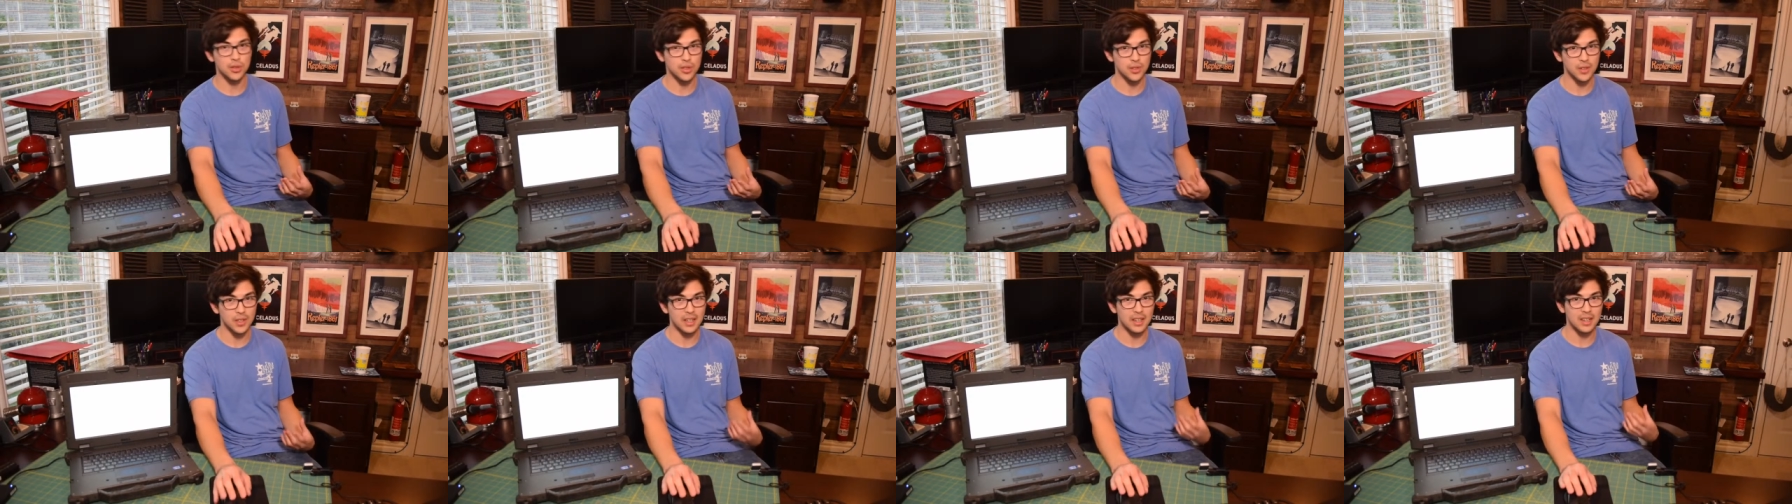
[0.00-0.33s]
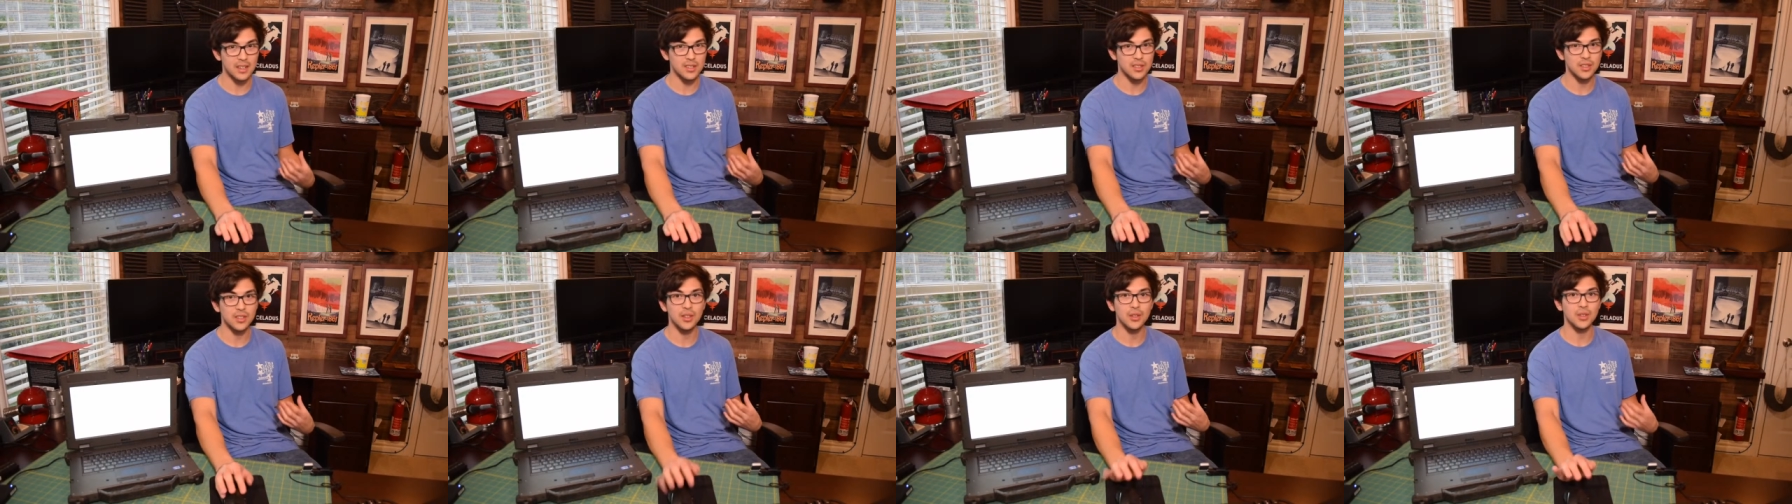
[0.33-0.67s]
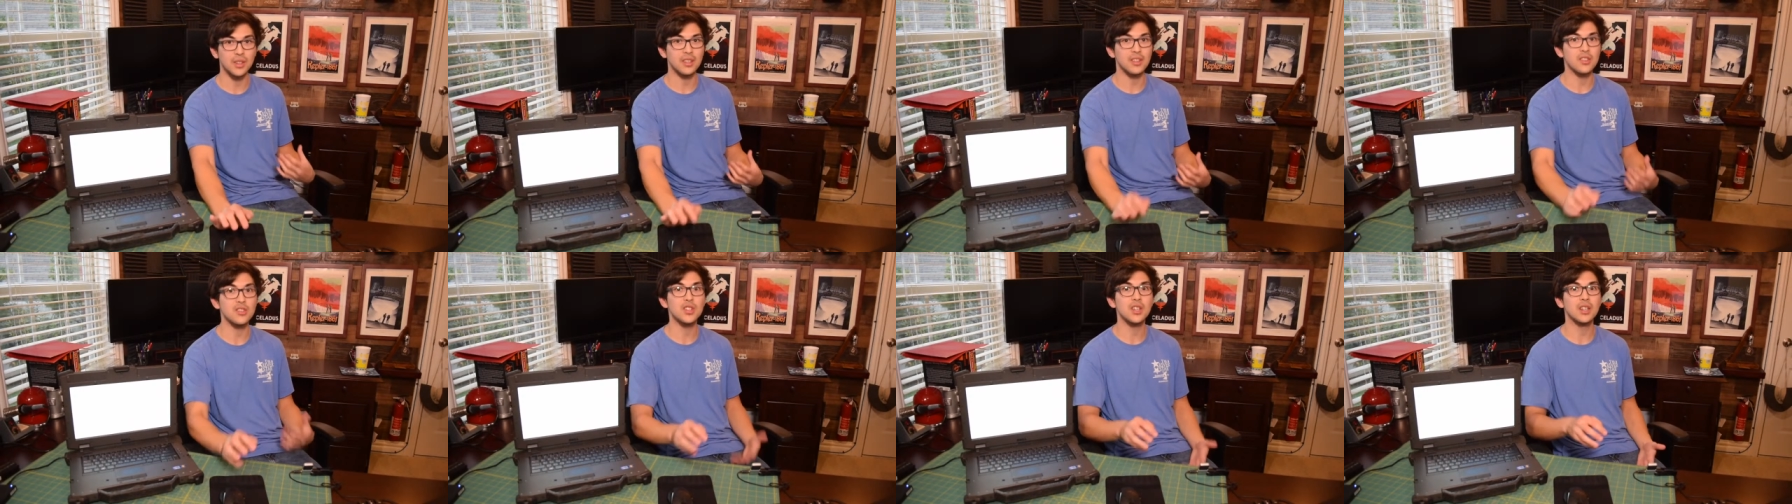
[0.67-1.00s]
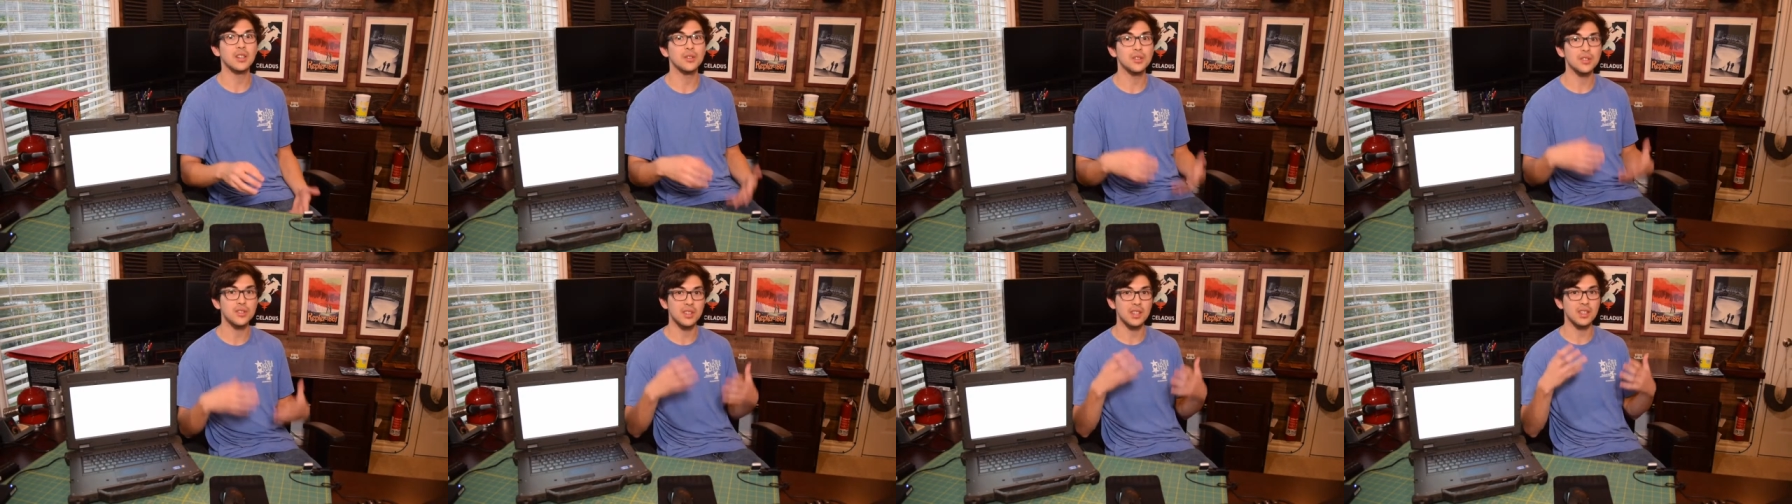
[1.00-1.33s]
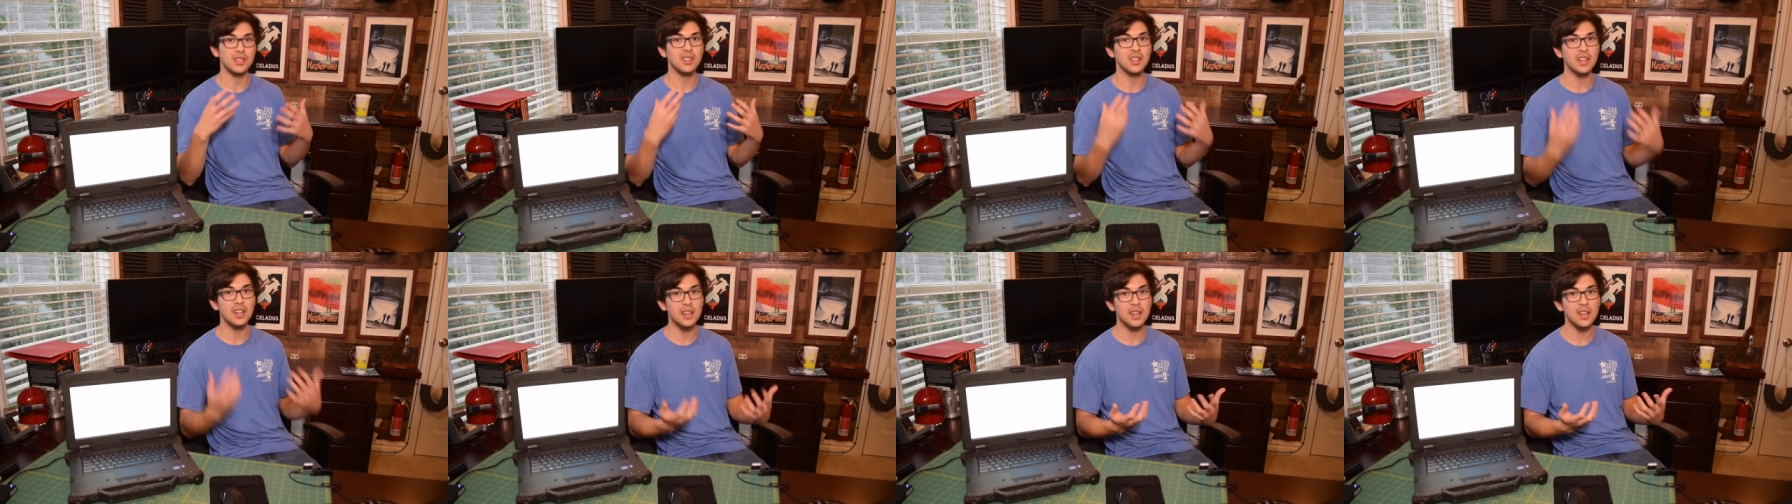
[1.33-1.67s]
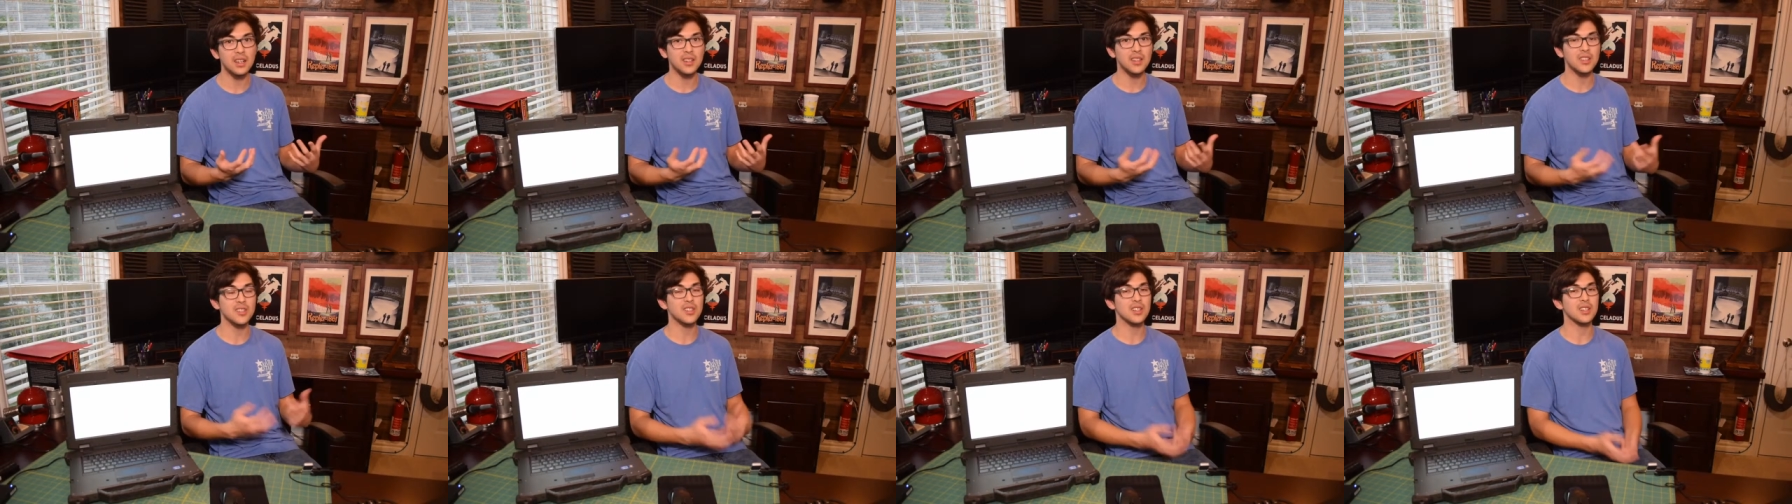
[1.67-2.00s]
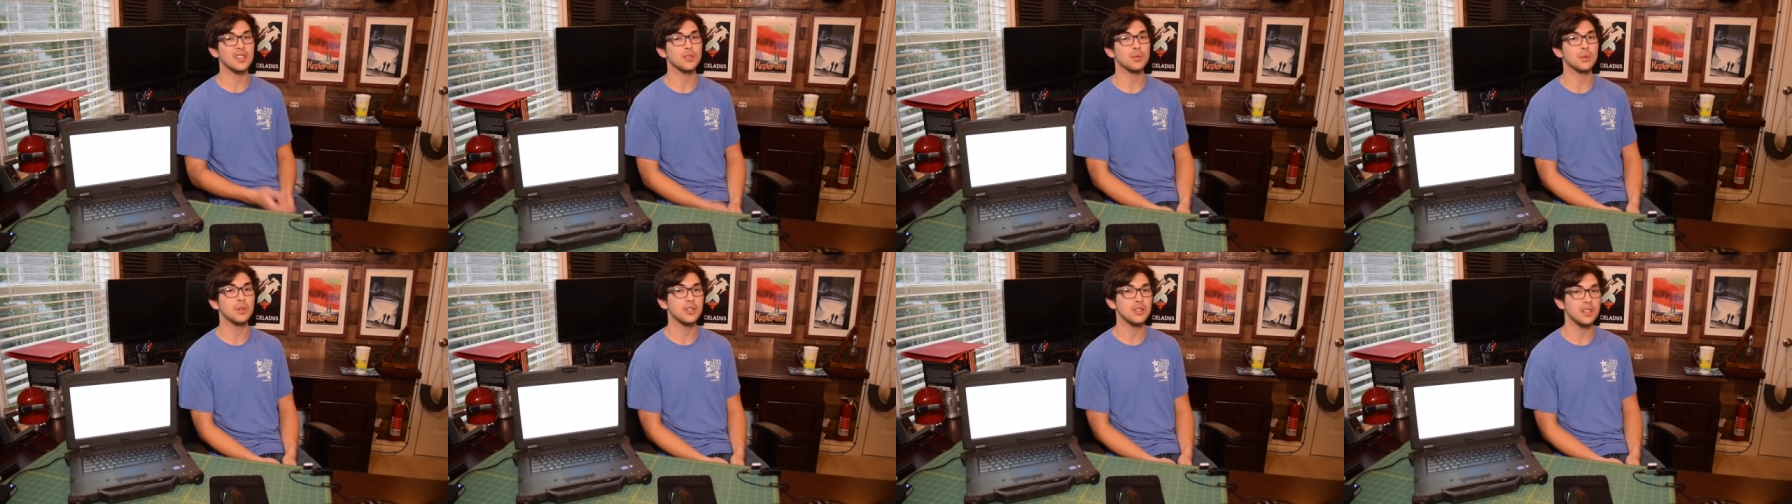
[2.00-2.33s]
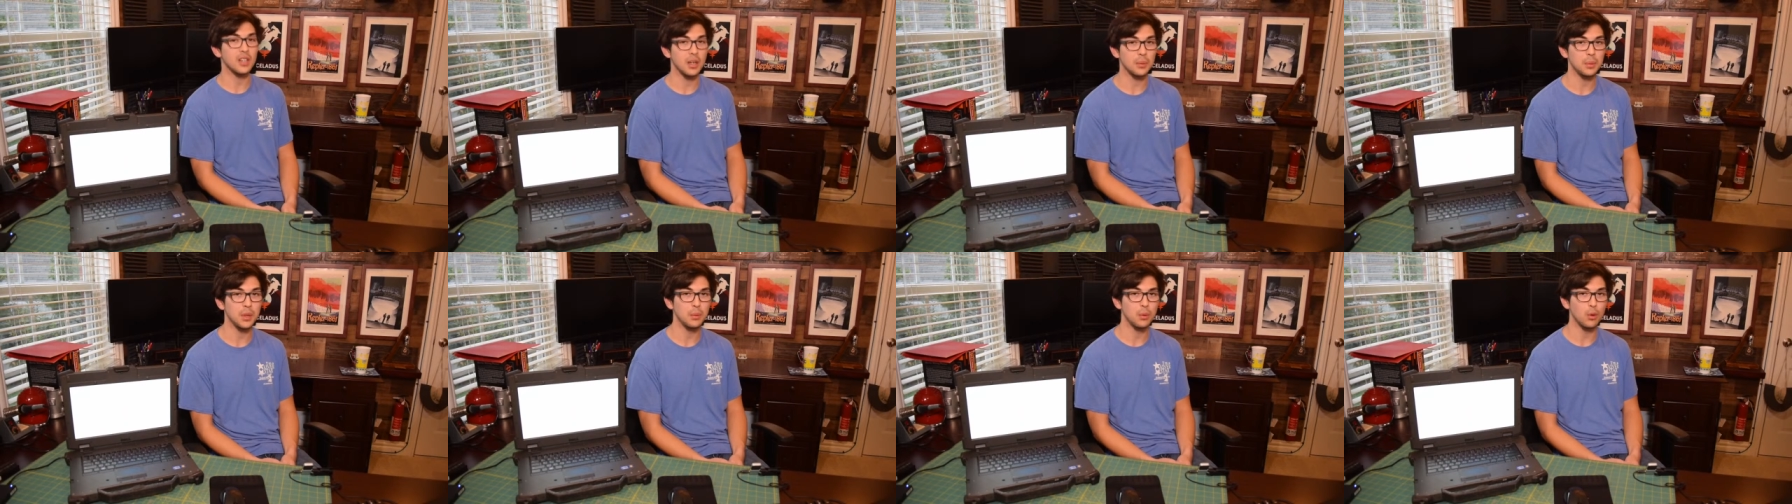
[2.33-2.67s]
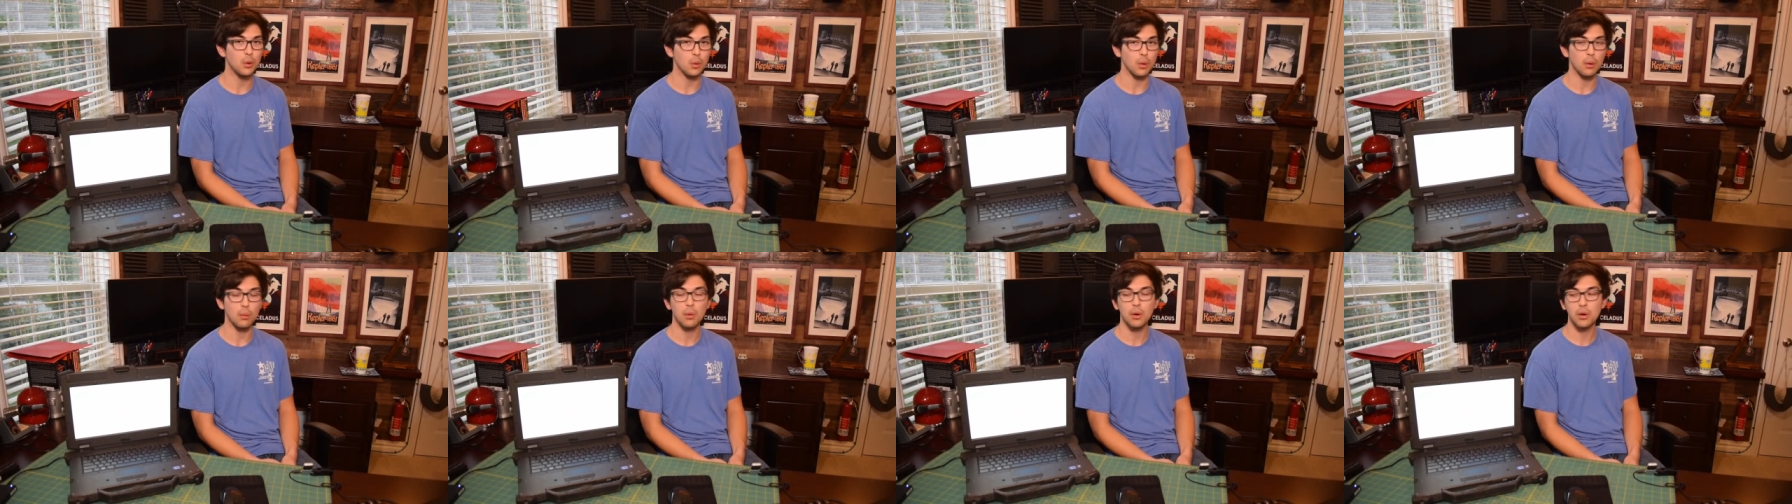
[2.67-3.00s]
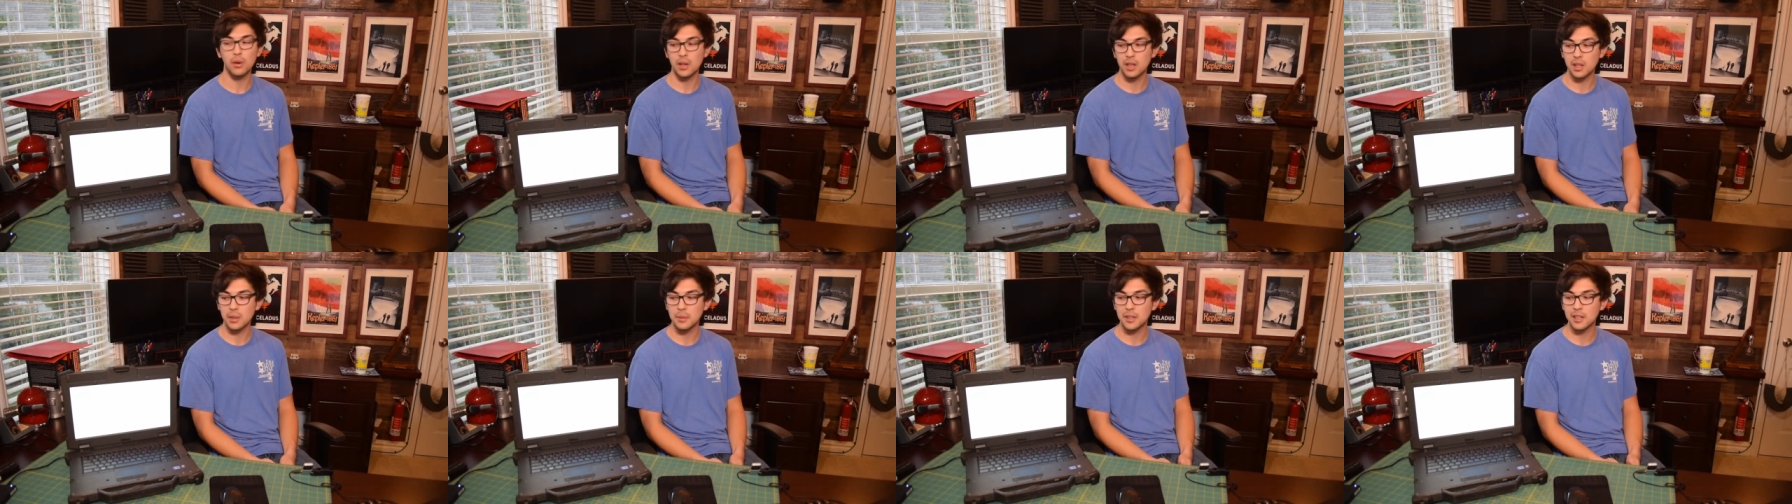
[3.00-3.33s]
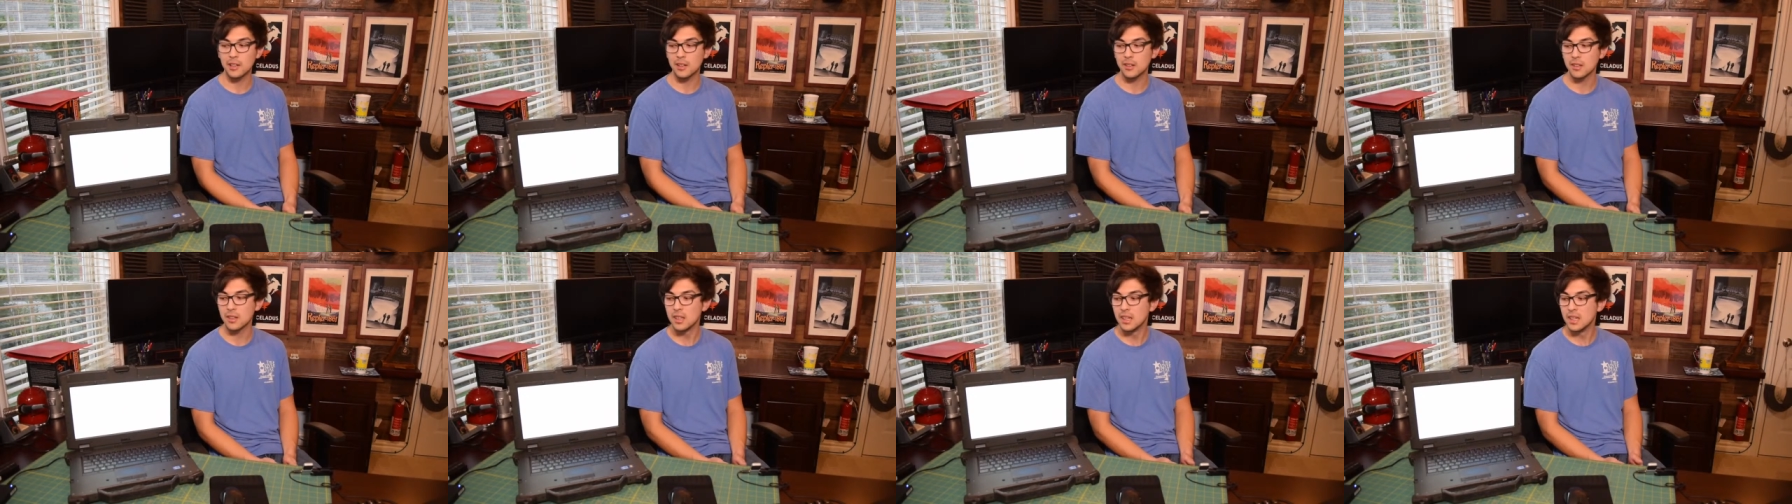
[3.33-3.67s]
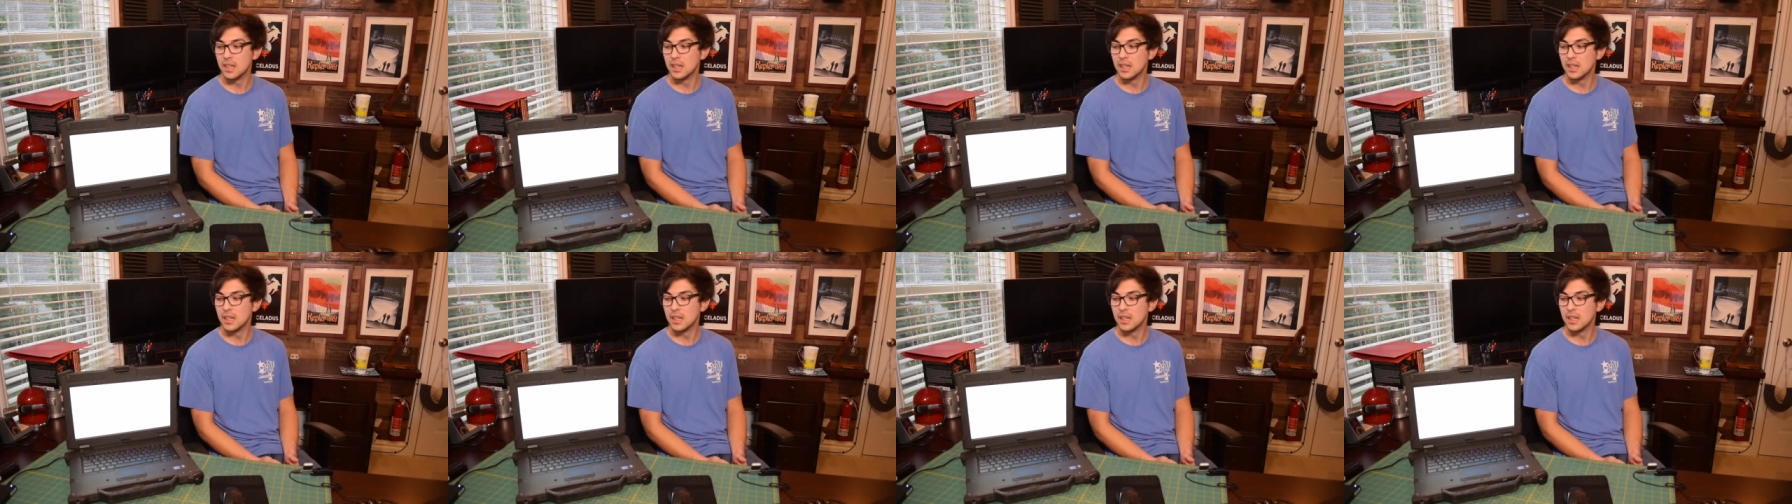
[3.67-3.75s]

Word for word: so you guys know that the channel's not dead, because that's what a lot of people were worried about.